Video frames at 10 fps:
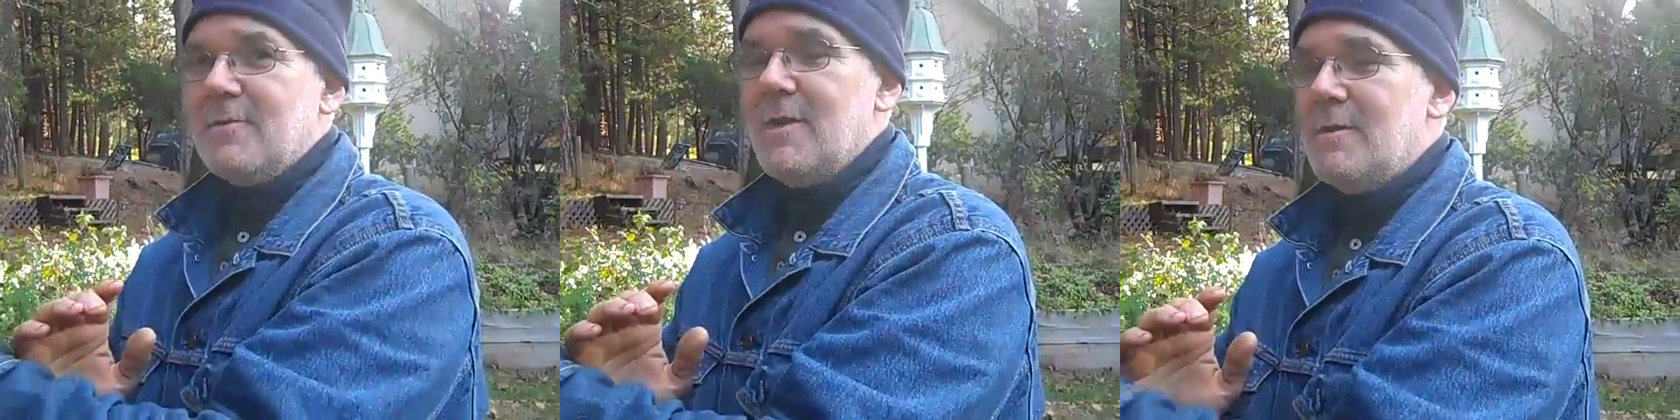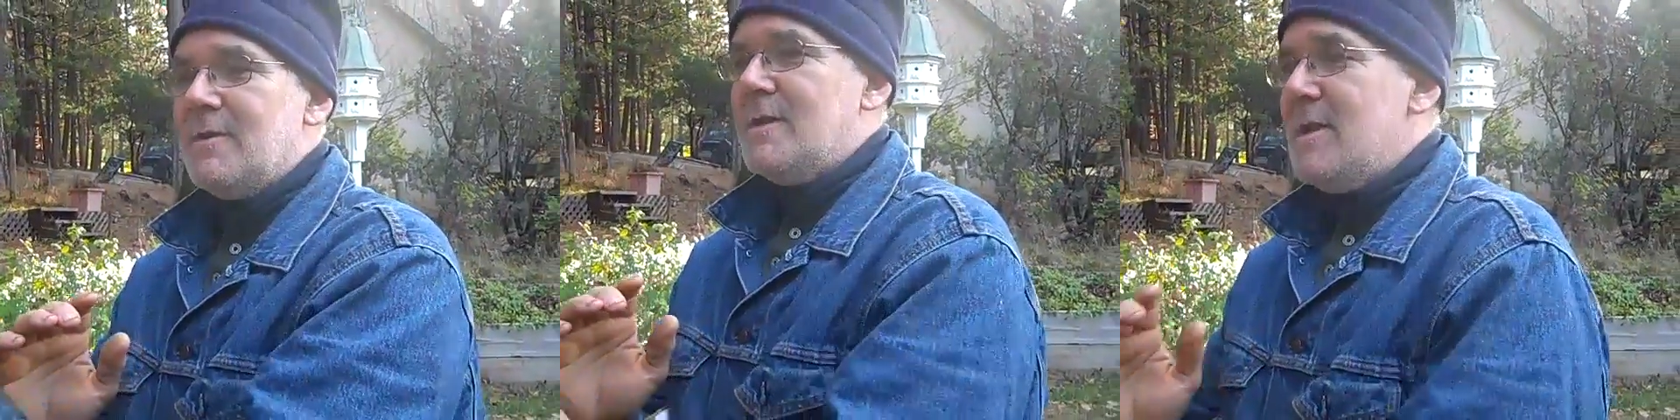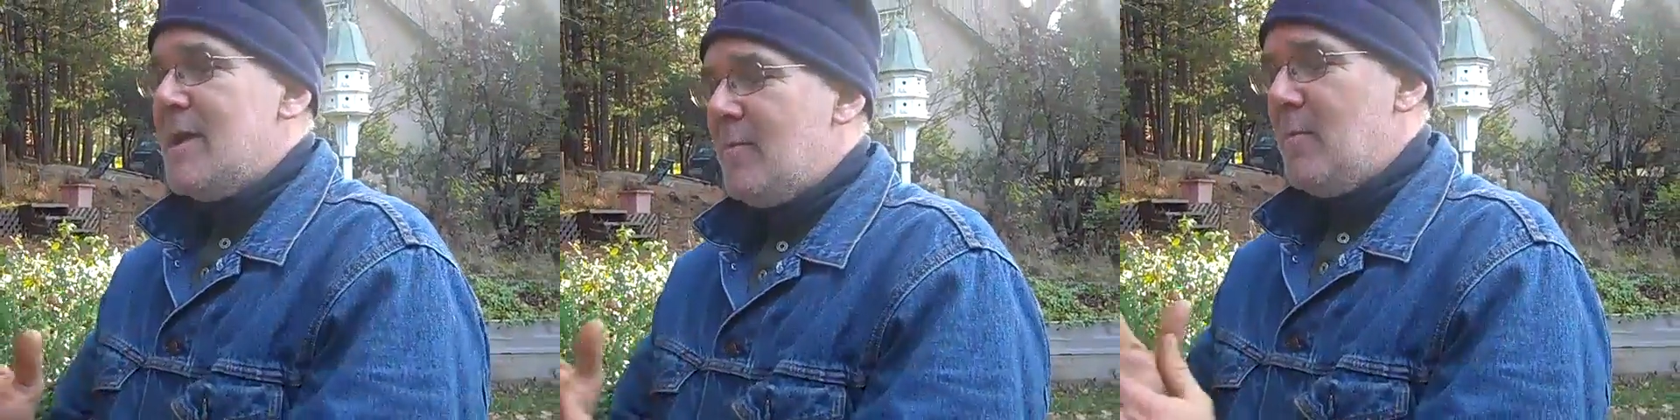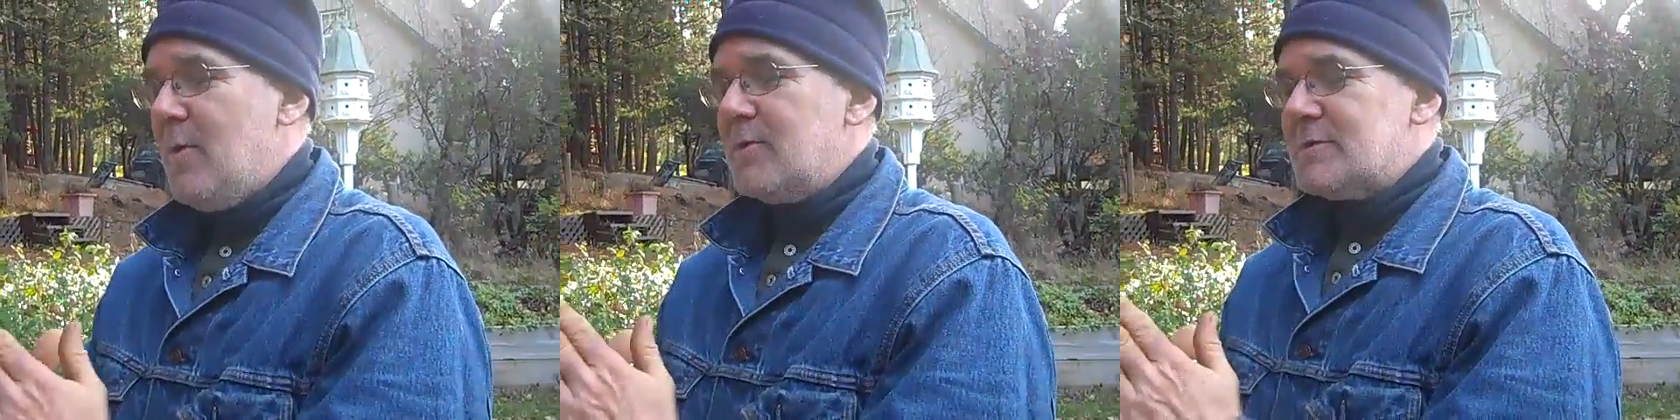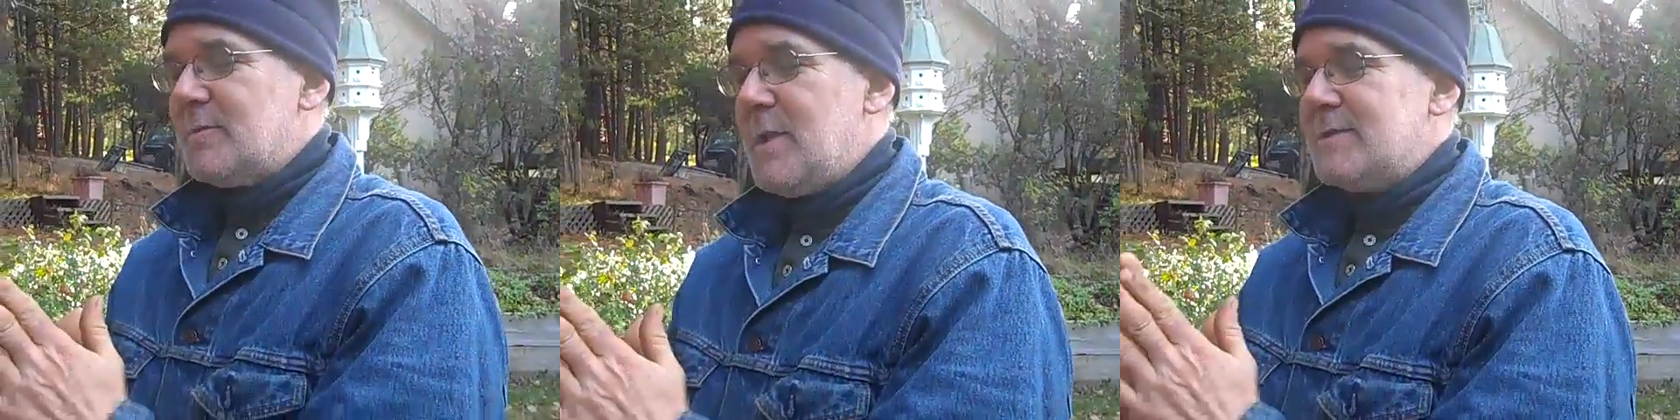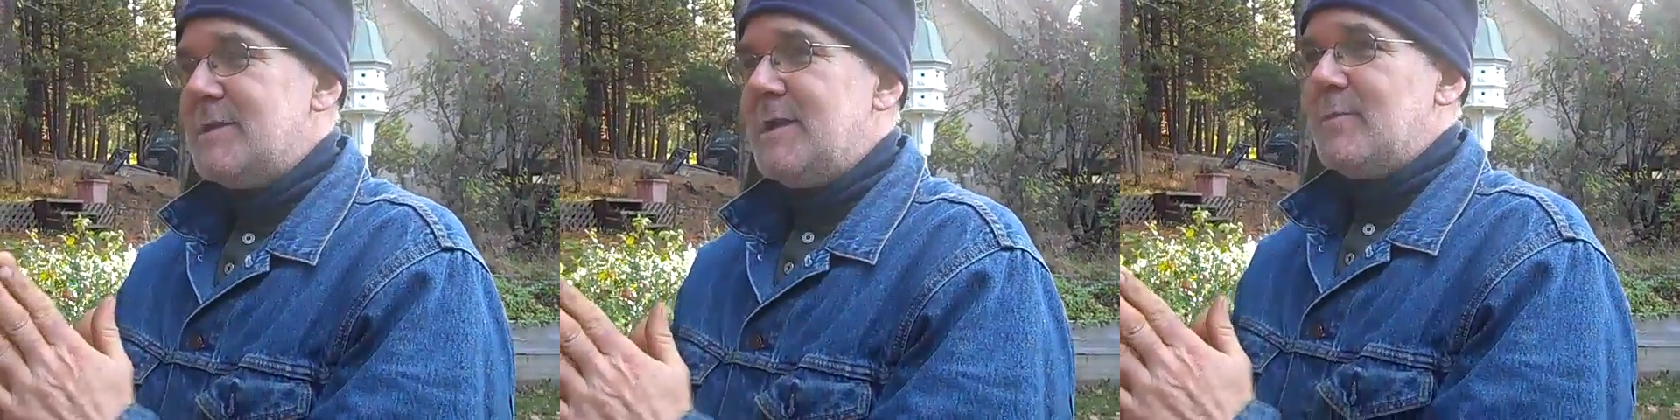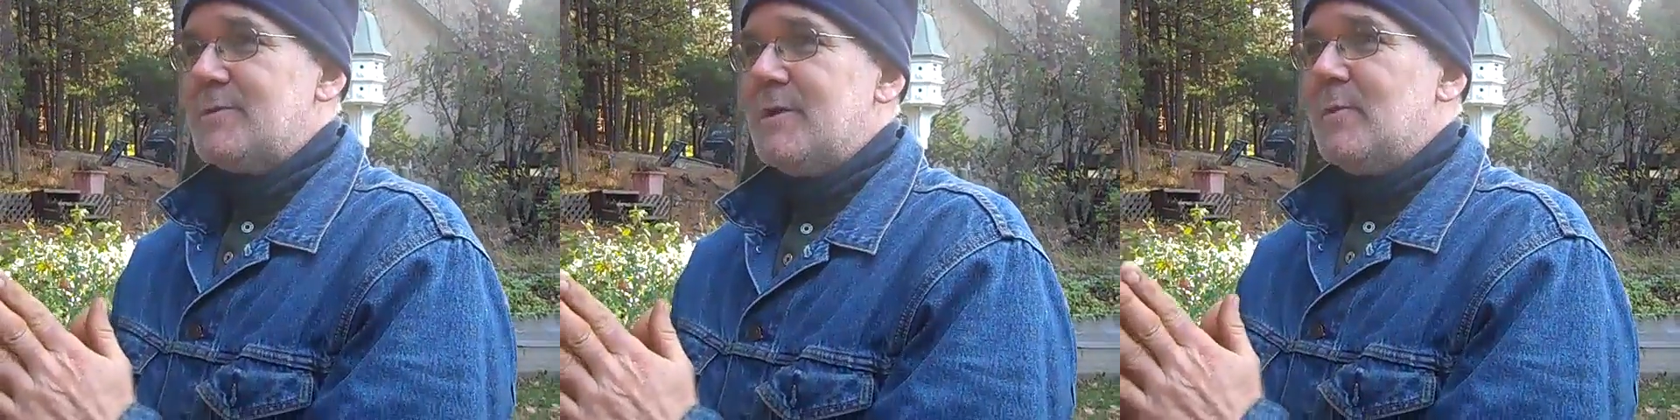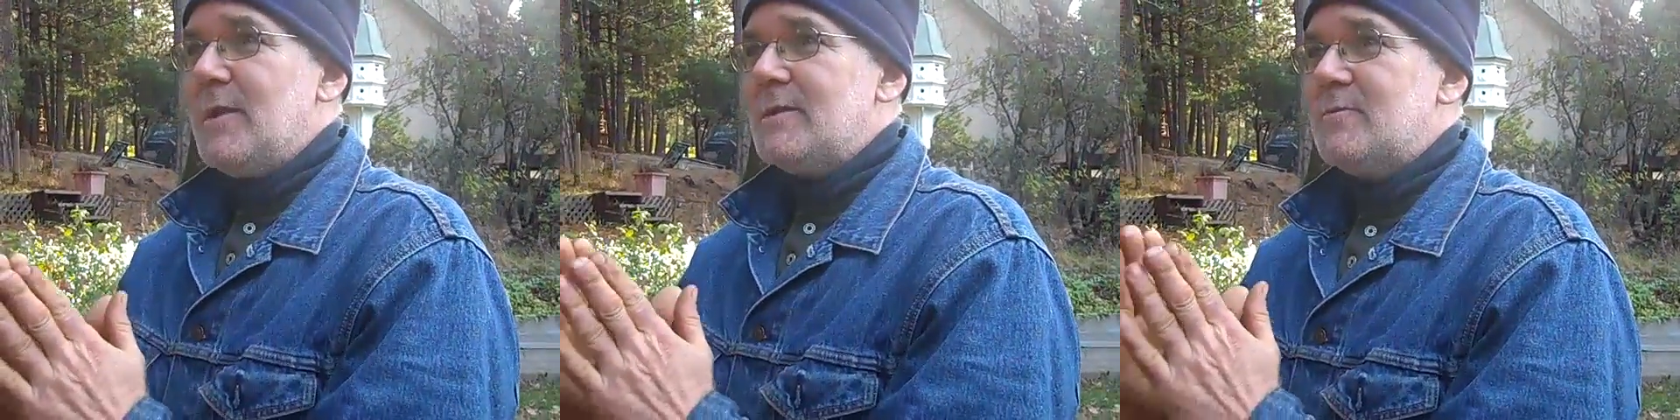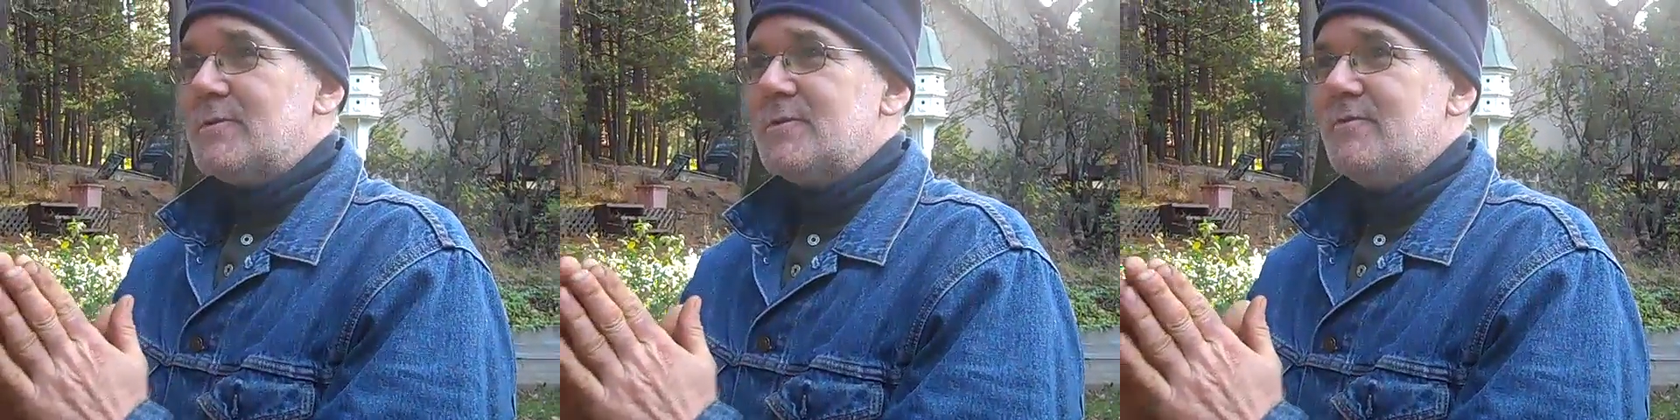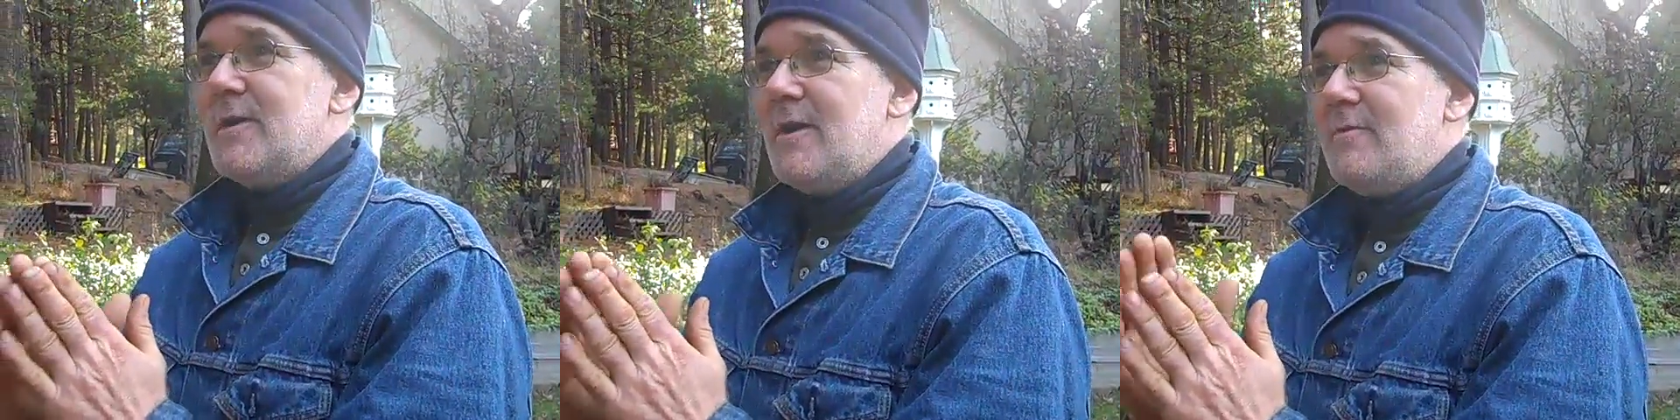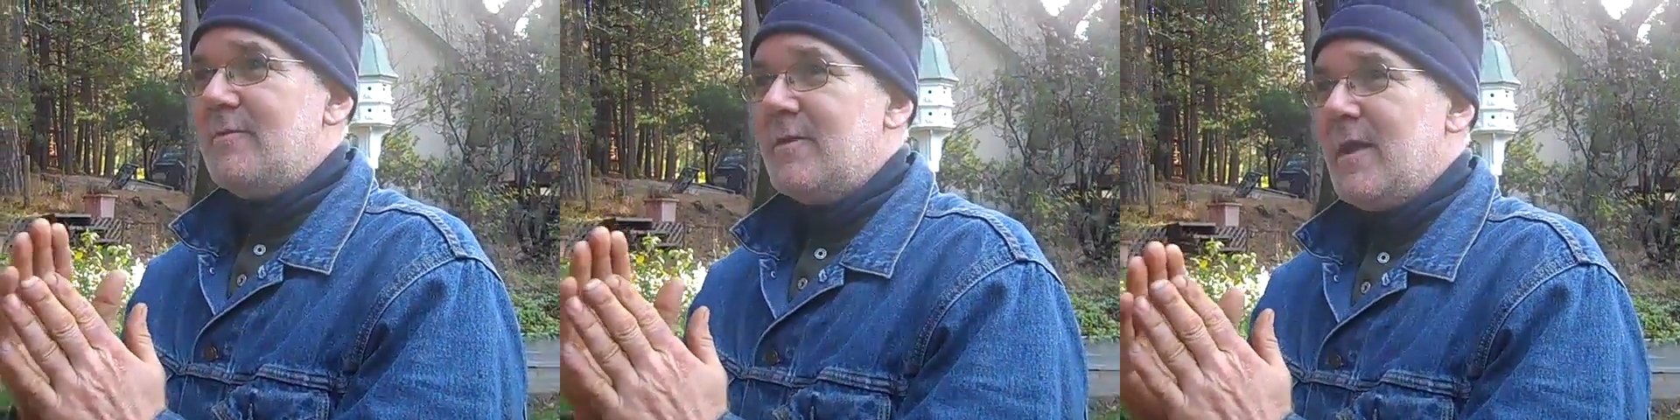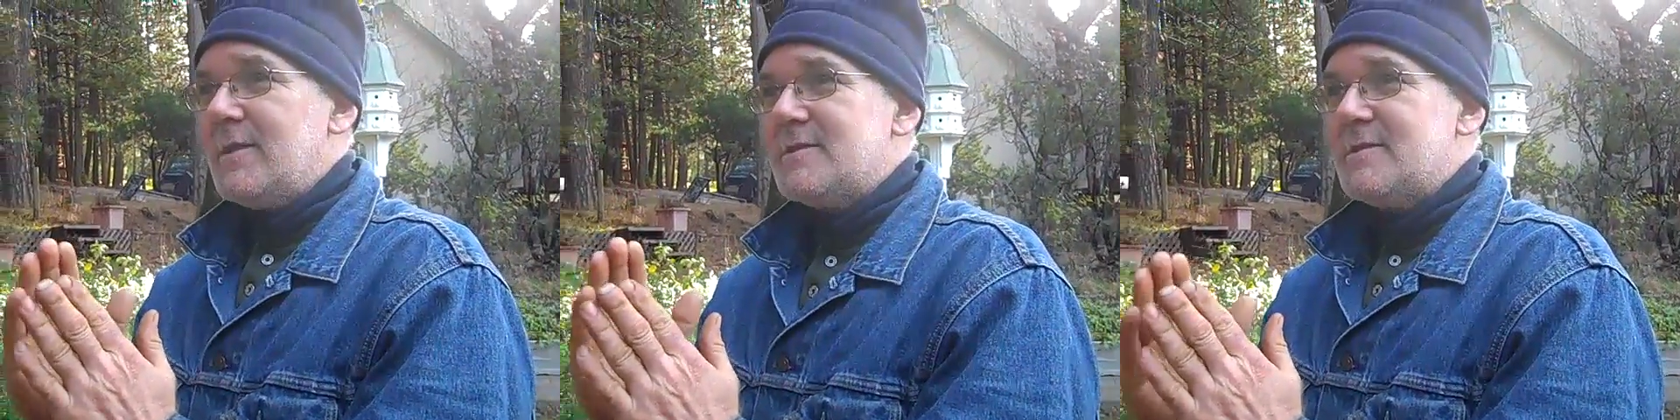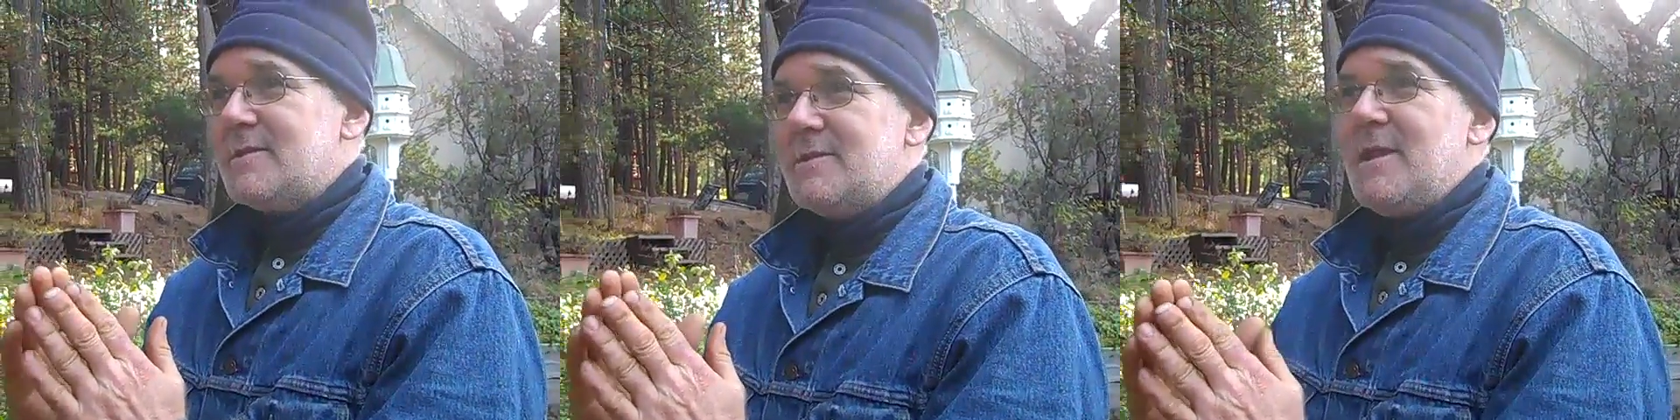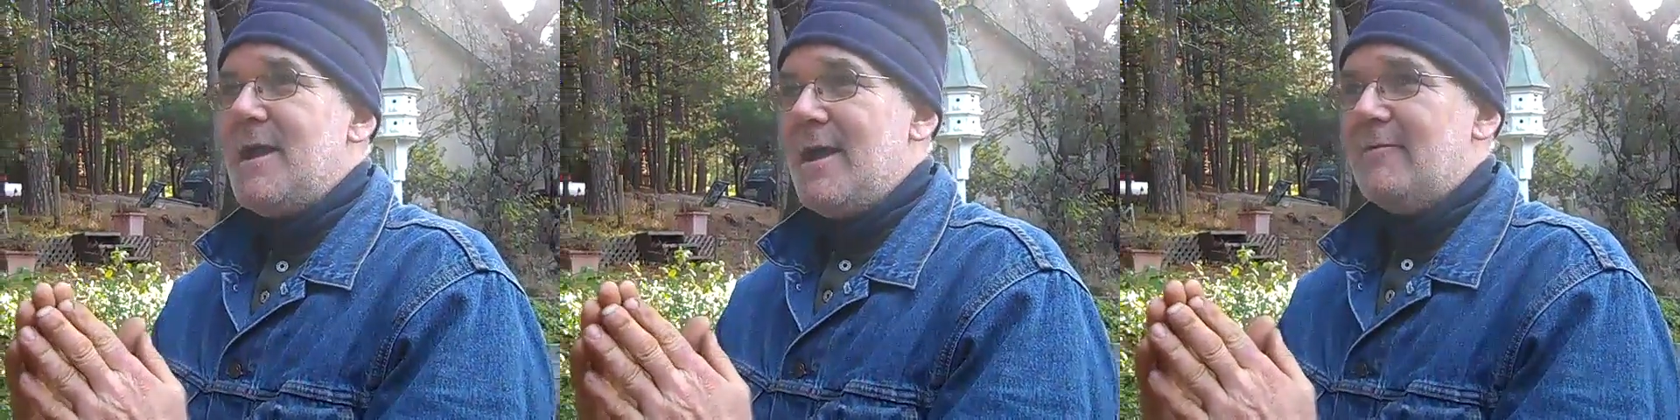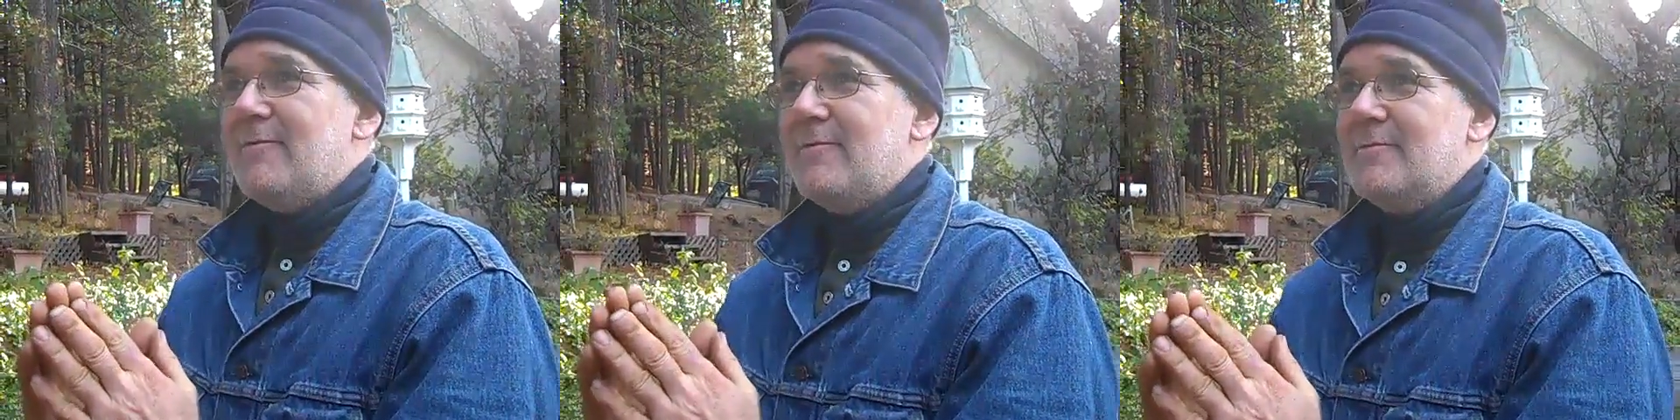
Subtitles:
Okay. Most plants, 80% of plants will survive at 6.5